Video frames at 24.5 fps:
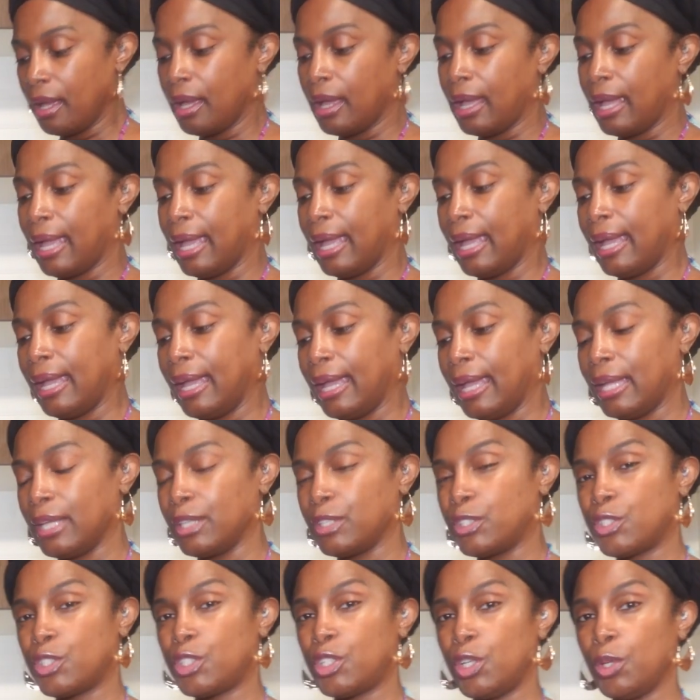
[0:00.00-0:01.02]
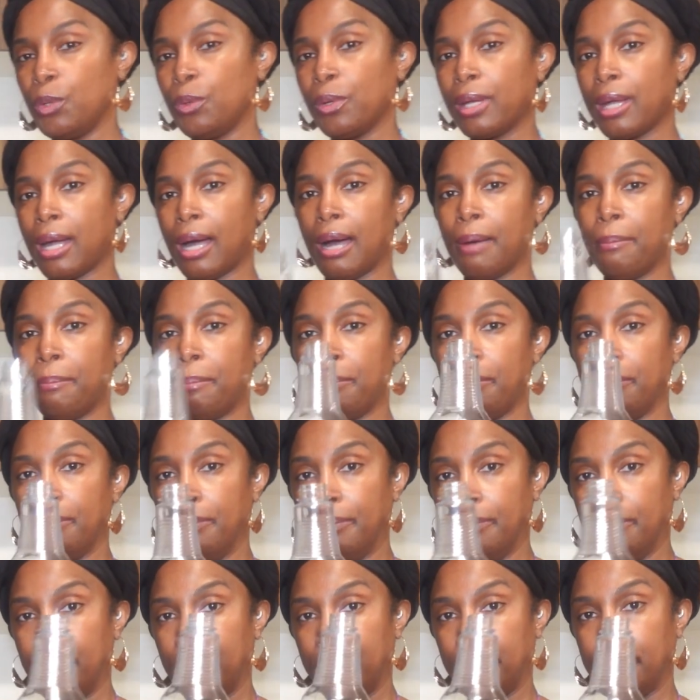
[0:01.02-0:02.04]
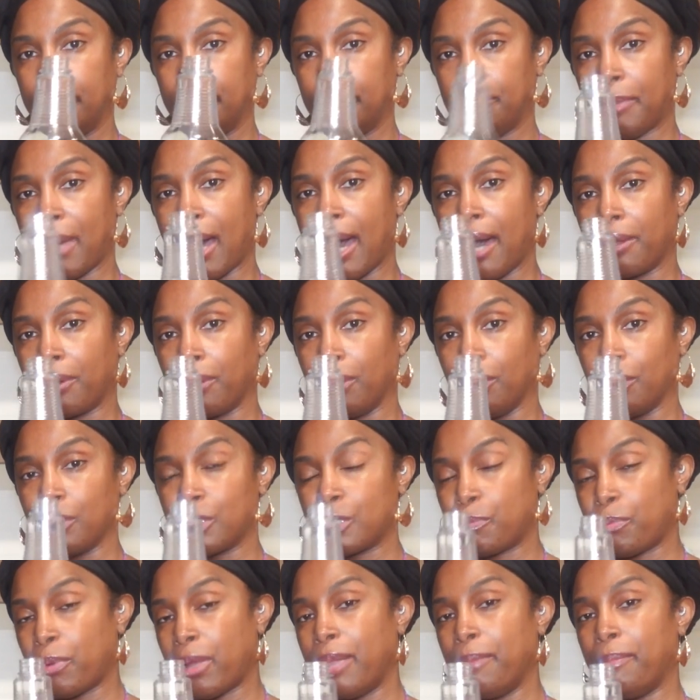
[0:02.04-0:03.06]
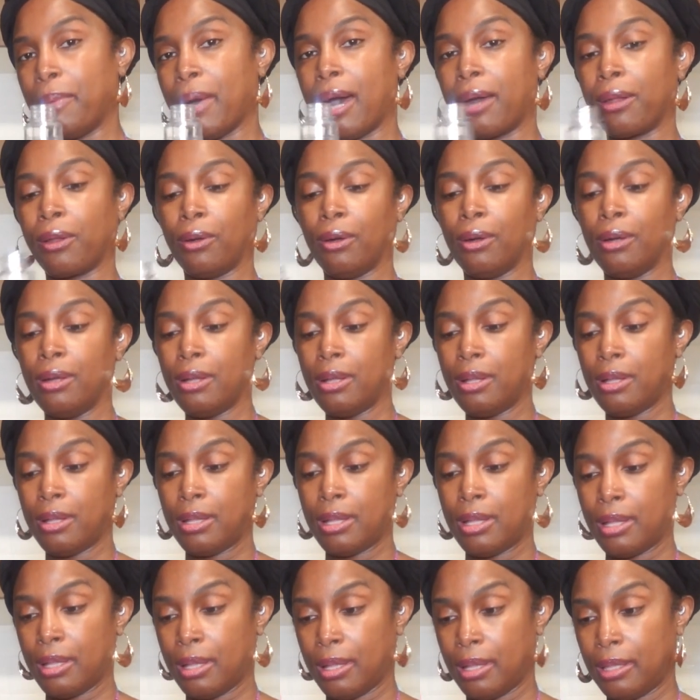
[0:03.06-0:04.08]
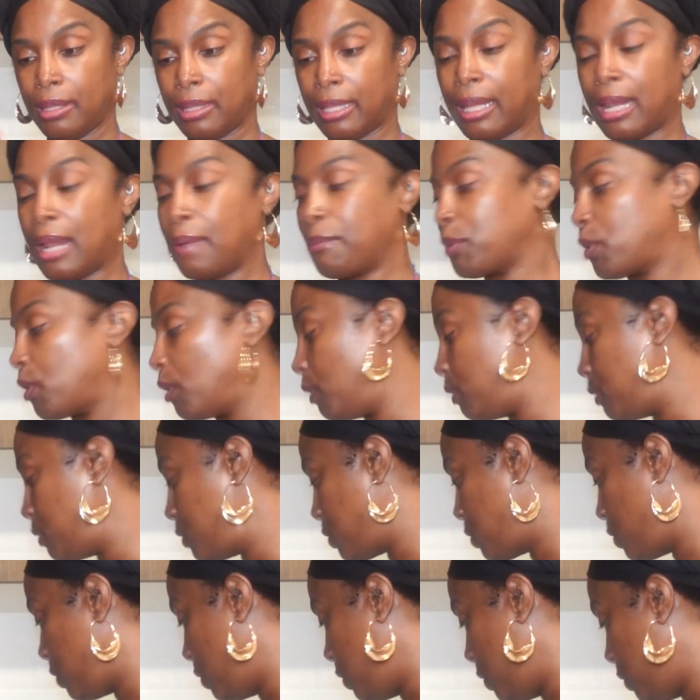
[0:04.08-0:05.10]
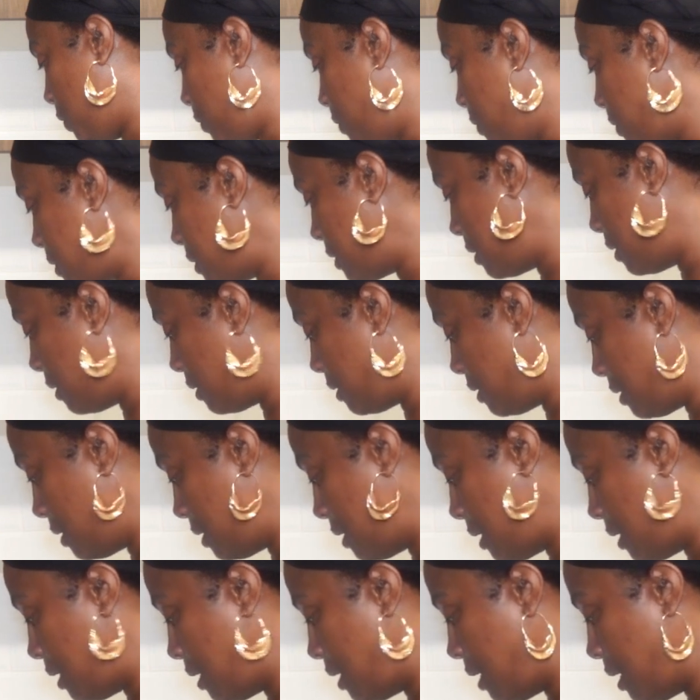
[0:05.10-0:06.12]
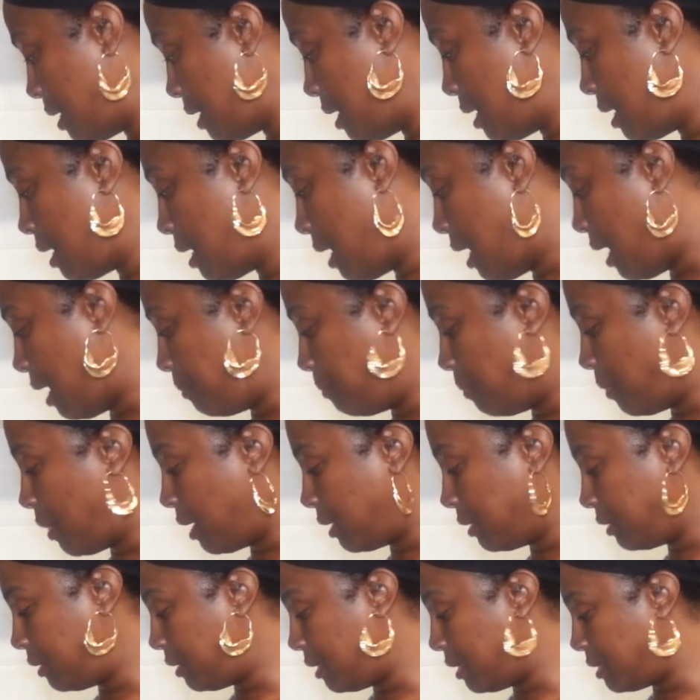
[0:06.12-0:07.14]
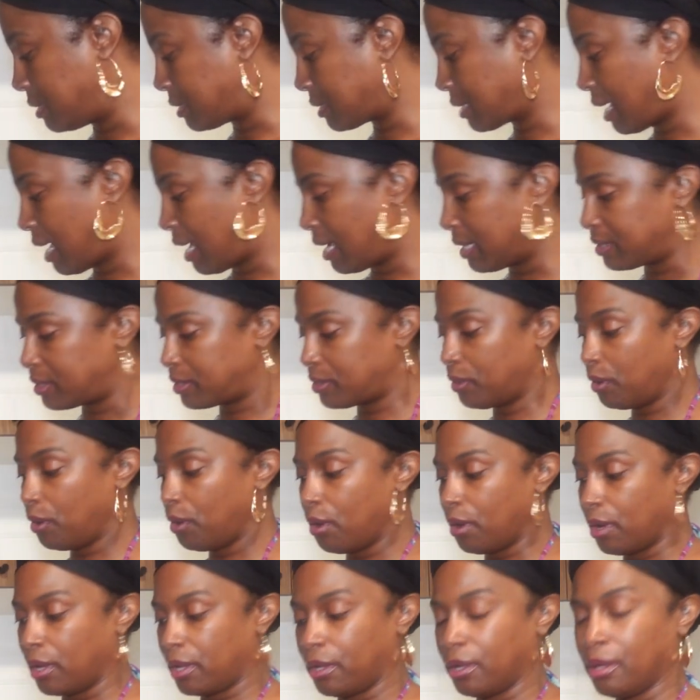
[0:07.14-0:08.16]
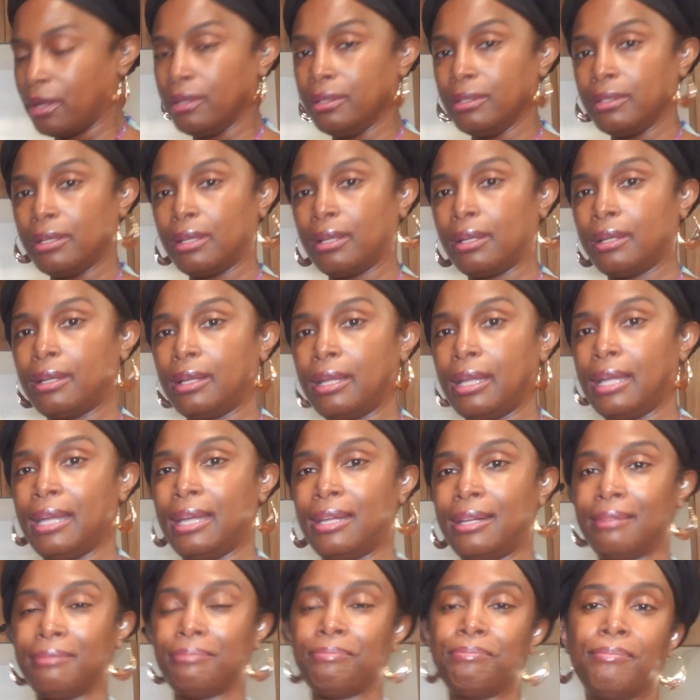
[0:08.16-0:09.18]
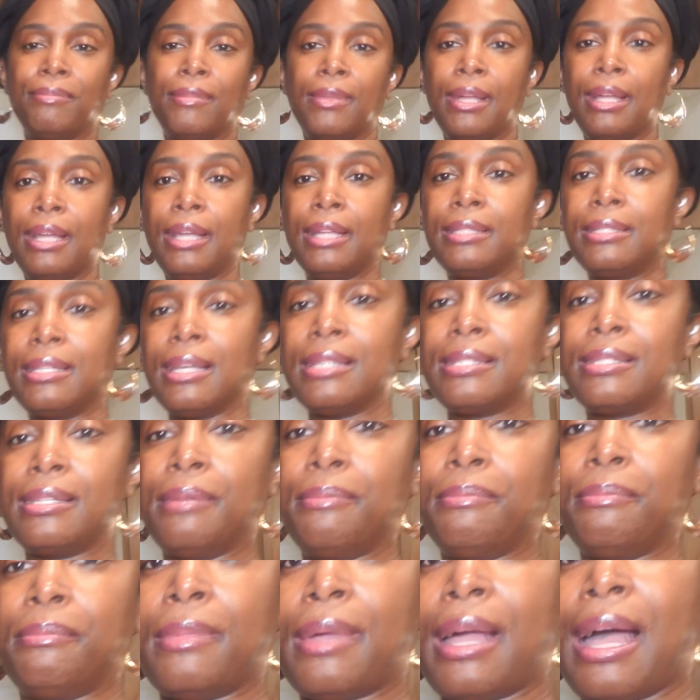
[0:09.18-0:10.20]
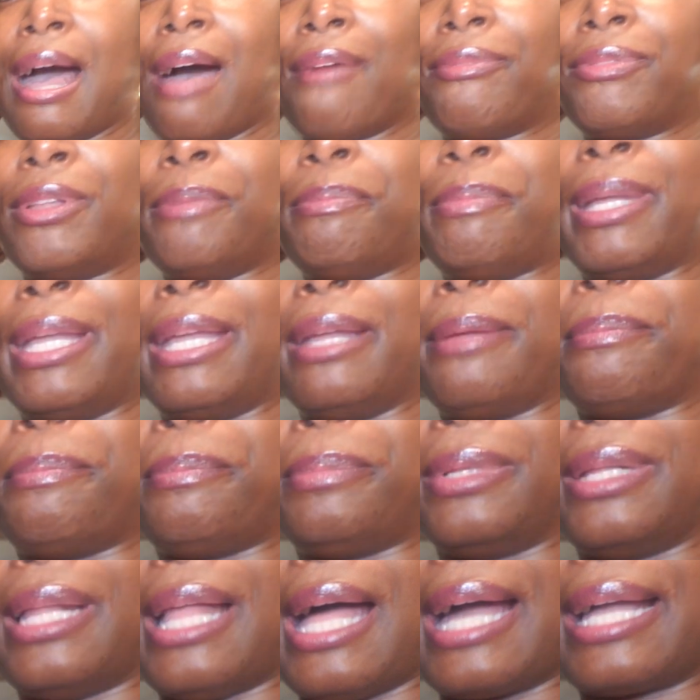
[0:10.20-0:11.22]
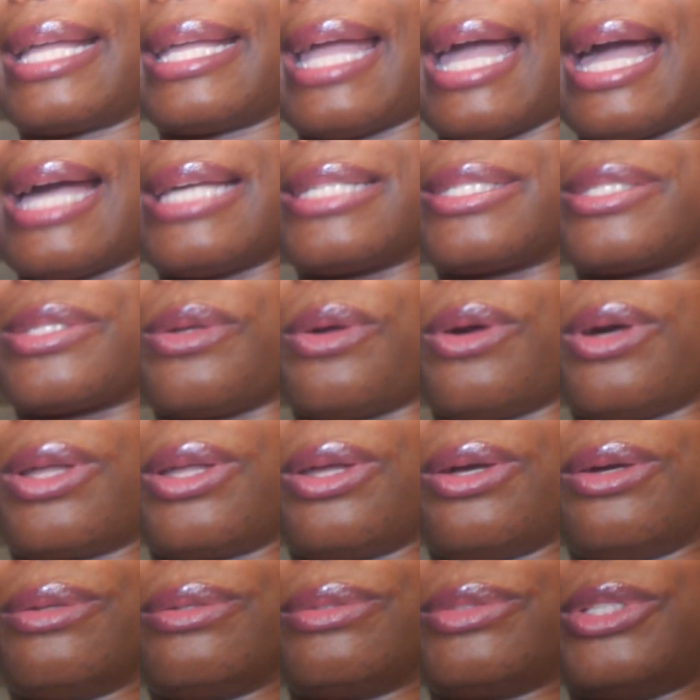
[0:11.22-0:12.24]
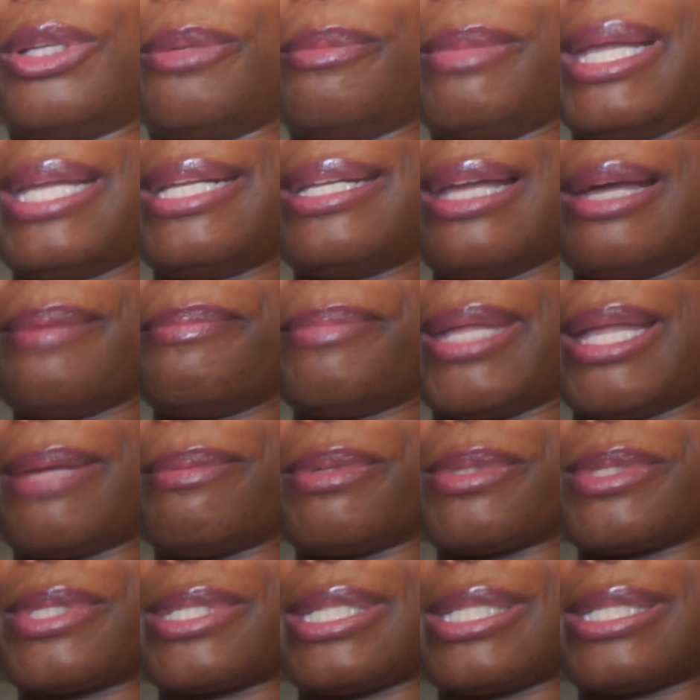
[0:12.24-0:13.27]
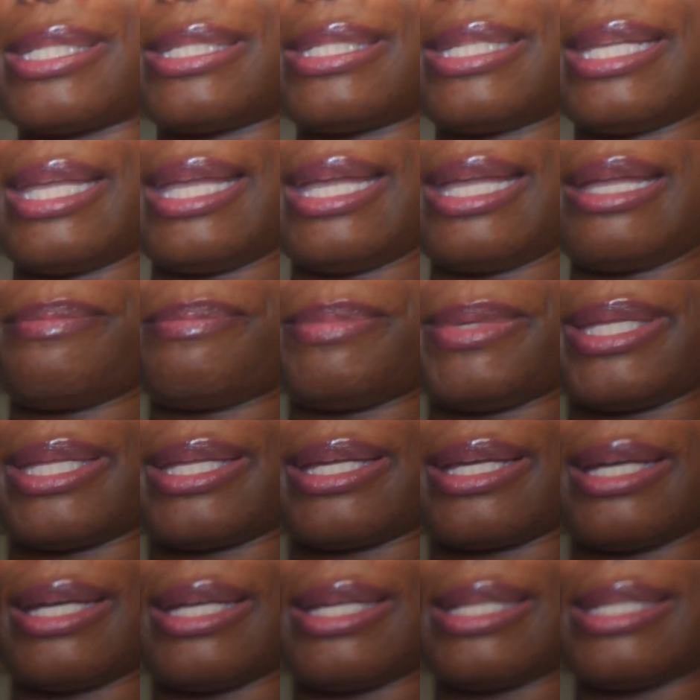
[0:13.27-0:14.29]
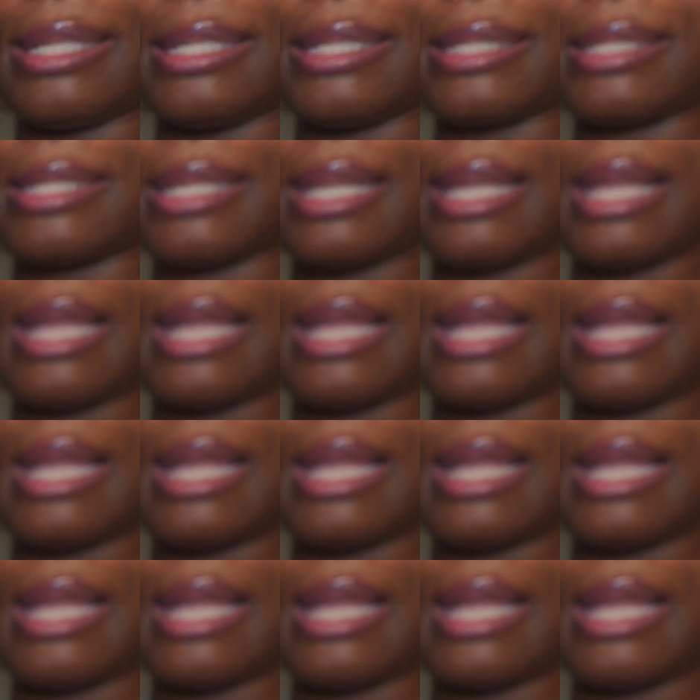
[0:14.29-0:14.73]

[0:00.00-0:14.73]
a 2-cup bottle, spray bottle, that I'm going to use. I bought this castor oil, and it doesn't have to be black castor oil. You may not be able to see it because